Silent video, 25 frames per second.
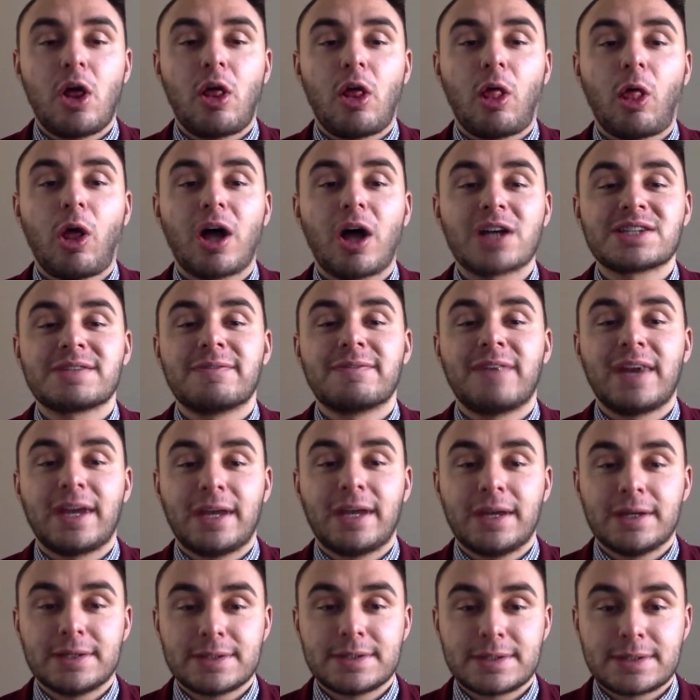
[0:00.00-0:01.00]
Las
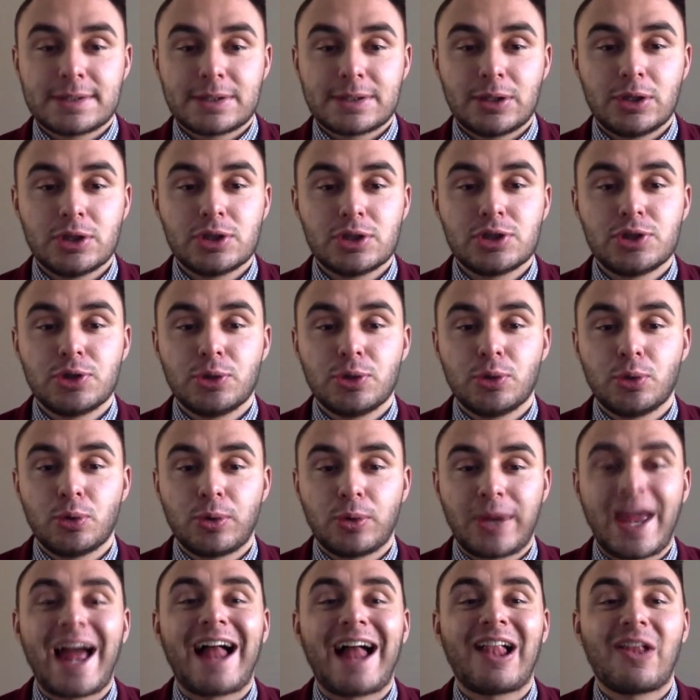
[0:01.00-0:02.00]
Vegas to
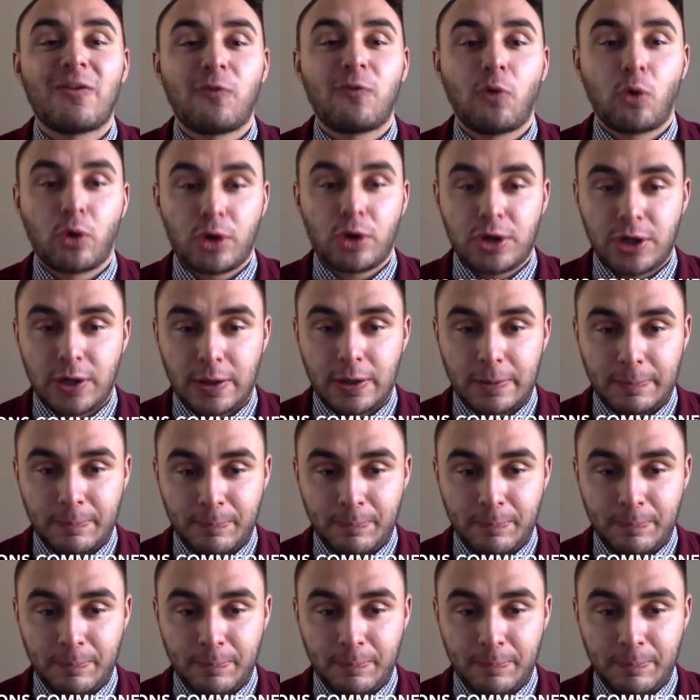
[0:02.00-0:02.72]
California.